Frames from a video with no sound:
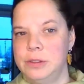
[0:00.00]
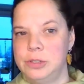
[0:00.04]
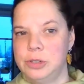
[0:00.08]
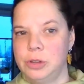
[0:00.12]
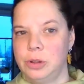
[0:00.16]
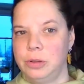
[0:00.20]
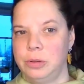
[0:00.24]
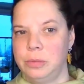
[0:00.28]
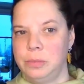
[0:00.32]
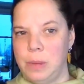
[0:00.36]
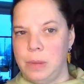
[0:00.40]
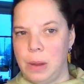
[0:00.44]

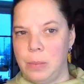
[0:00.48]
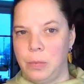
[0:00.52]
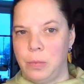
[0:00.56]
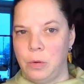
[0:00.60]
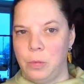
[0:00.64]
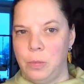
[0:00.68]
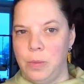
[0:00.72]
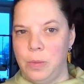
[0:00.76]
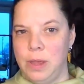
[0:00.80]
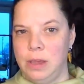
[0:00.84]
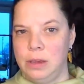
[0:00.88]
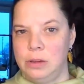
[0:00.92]
salt and
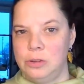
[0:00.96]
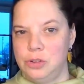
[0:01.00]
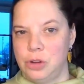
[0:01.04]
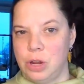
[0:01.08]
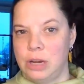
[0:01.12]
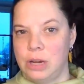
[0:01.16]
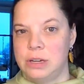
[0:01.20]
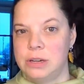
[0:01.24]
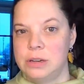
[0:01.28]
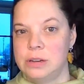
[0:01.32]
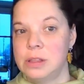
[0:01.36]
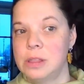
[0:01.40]
pepper being
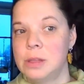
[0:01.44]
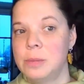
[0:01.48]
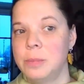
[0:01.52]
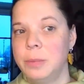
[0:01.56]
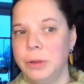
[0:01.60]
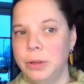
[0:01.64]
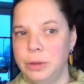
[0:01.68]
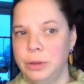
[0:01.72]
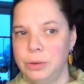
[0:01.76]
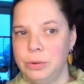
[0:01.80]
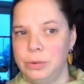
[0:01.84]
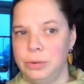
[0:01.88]
attracted to the
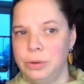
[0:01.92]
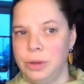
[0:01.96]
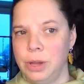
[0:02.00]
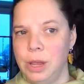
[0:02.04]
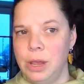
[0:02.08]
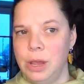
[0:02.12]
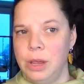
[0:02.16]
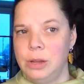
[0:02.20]
balloon